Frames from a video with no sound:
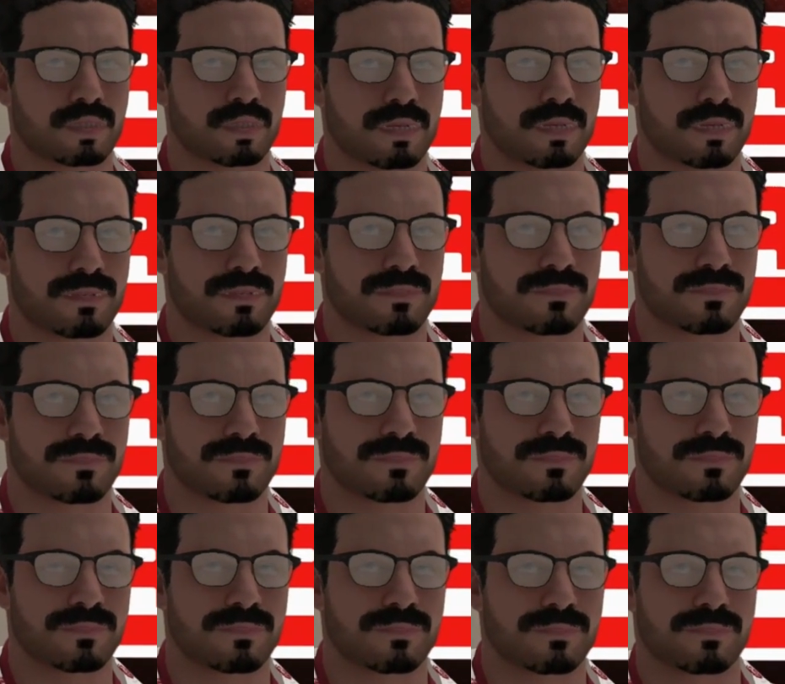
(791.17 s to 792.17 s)
One of the
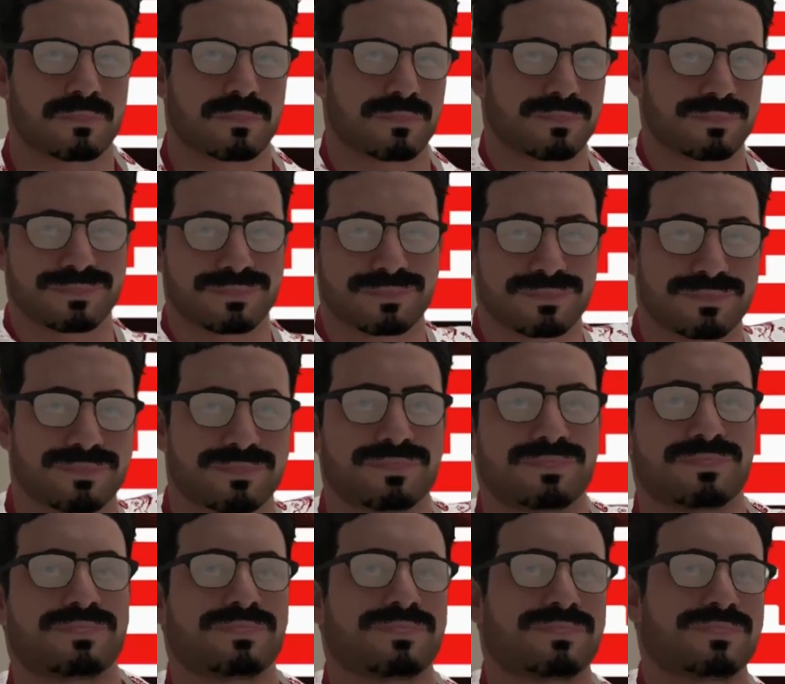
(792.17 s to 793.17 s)
hottest
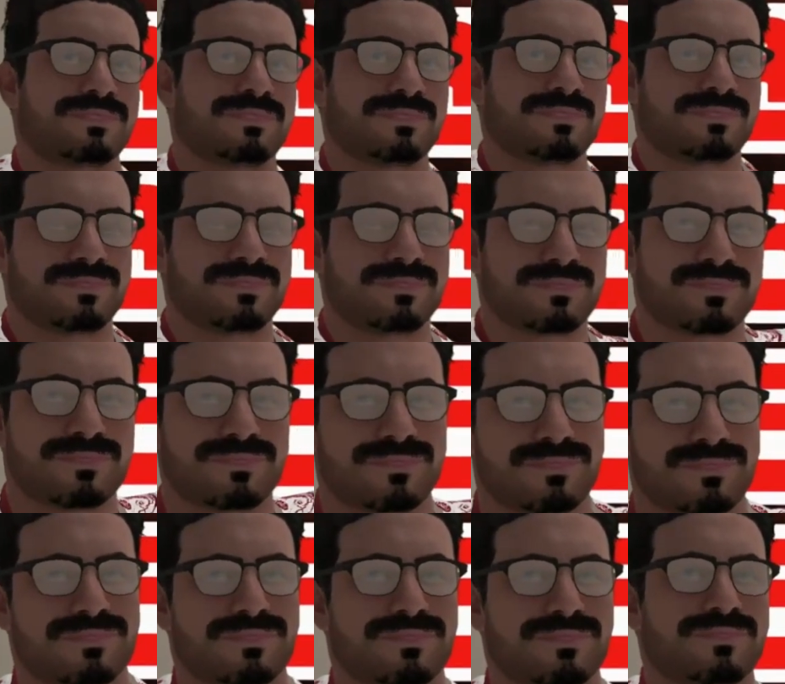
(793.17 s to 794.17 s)
commodities in the
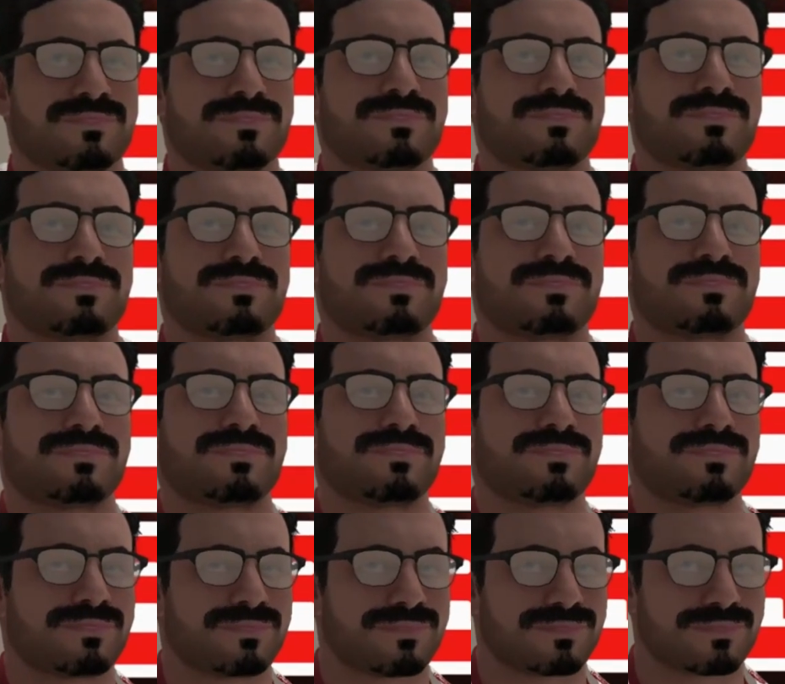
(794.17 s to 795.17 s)
entire
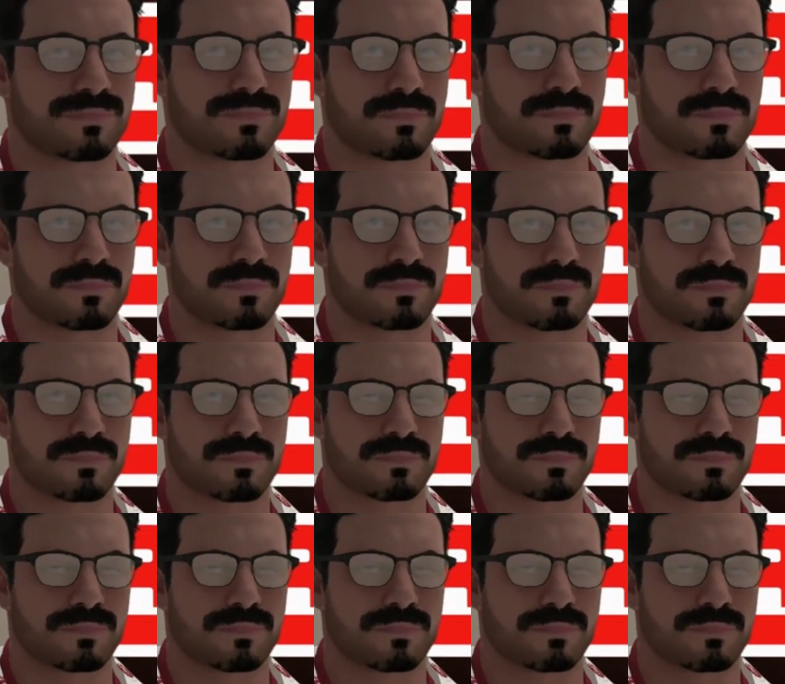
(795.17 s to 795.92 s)
wrestling world.